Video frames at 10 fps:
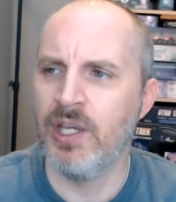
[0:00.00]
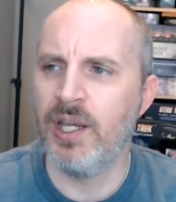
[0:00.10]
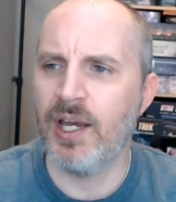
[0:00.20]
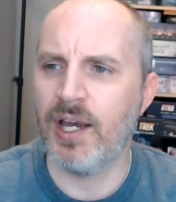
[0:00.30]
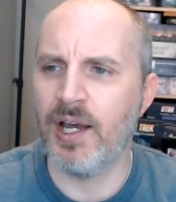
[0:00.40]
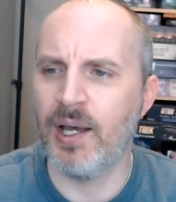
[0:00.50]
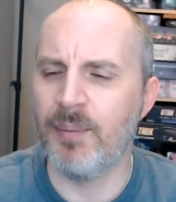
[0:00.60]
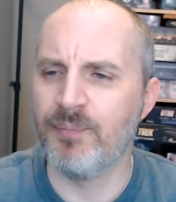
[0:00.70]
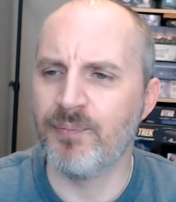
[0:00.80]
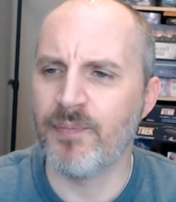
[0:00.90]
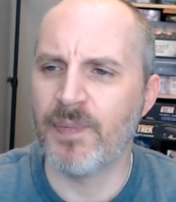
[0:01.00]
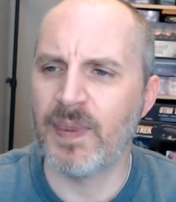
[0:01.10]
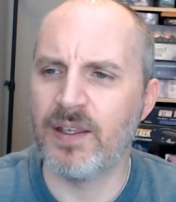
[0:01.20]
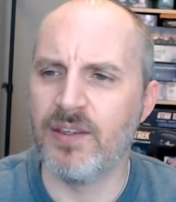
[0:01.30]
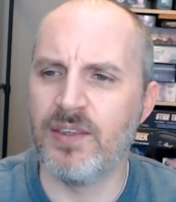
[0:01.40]

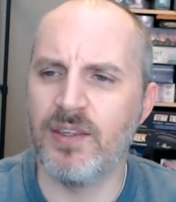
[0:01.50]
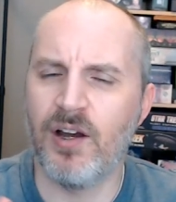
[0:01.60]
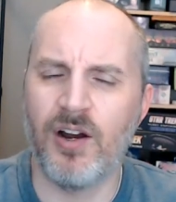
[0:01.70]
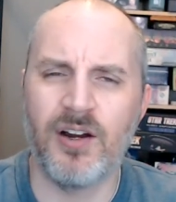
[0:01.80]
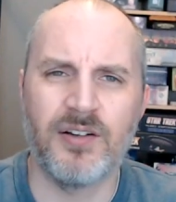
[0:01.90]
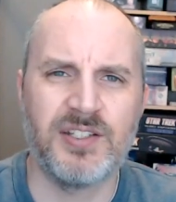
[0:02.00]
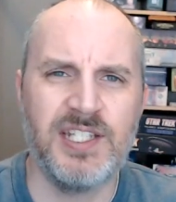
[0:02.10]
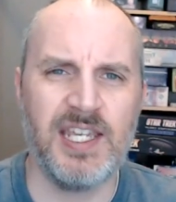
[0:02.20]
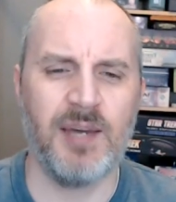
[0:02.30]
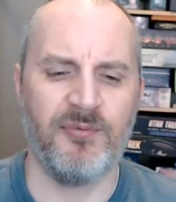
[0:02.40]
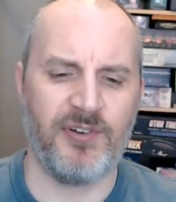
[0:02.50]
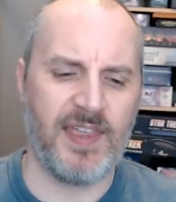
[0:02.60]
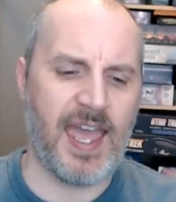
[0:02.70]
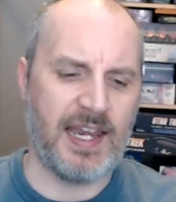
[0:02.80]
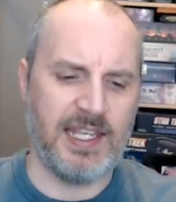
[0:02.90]
Our DM for
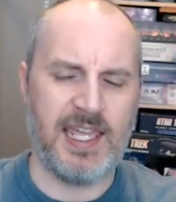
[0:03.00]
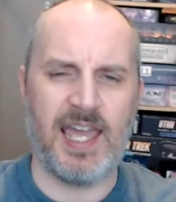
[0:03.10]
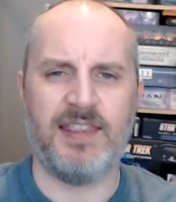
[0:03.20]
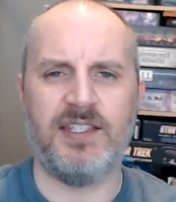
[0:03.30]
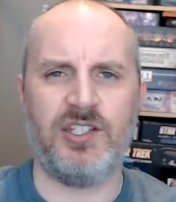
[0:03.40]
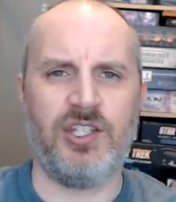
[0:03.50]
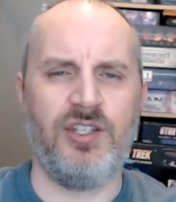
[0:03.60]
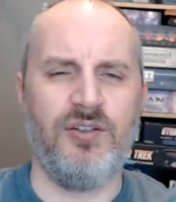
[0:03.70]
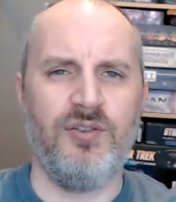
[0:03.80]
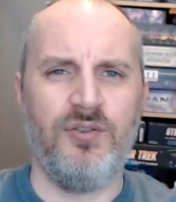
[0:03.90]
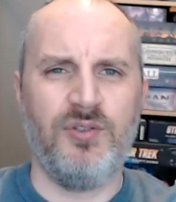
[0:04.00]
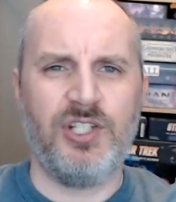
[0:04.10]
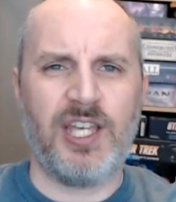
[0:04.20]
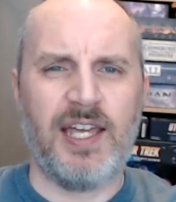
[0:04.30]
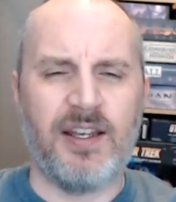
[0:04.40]
that, he had this
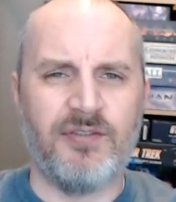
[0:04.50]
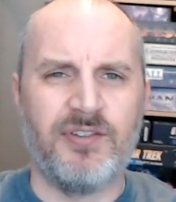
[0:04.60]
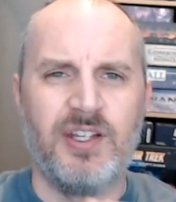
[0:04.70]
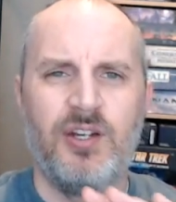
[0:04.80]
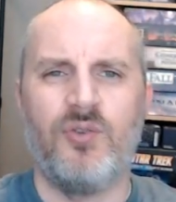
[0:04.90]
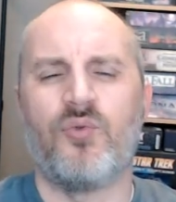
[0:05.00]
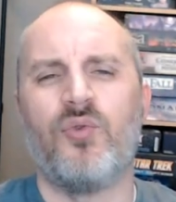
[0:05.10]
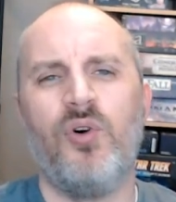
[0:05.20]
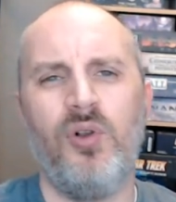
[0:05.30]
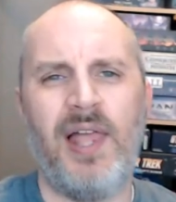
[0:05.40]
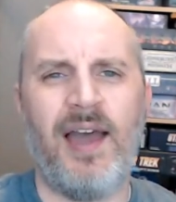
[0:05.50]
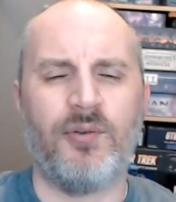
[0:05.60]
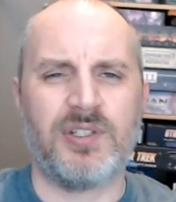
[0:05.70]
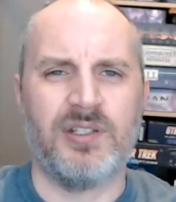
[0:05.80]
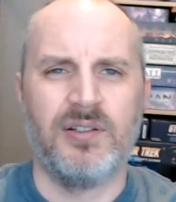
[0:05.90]
huge kind of
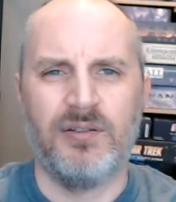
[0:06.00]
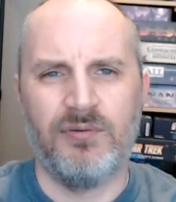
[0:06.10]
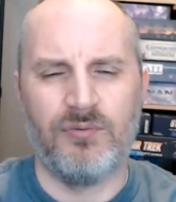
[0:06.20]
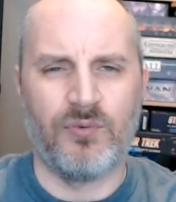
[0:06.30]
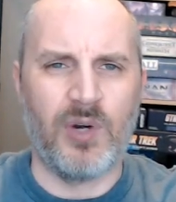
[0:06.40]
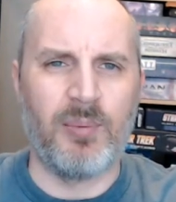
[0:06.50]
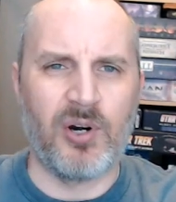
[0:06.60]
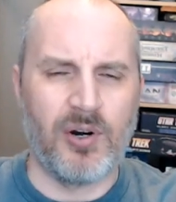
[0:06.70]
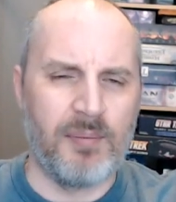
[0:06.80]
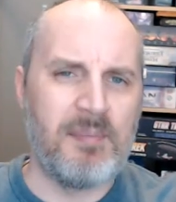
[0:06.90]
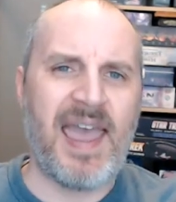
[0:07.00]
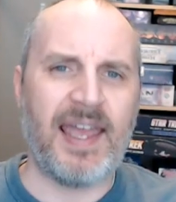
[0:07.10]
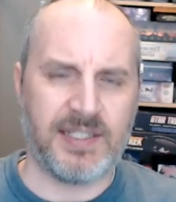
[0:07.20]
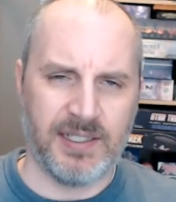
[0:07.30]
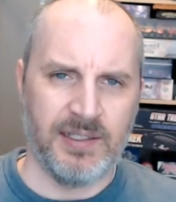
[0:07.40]
roll-out rubber
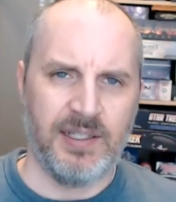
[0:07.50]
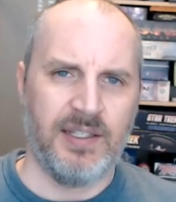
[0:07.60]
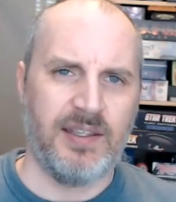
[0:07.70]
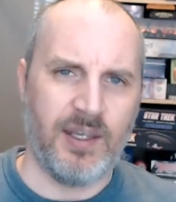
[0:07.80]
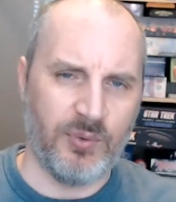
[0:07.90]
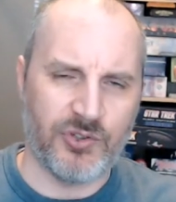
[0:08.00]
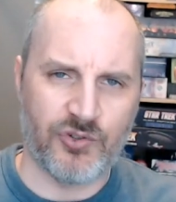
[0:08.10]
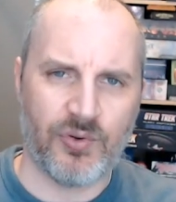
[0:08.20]
mat that was dry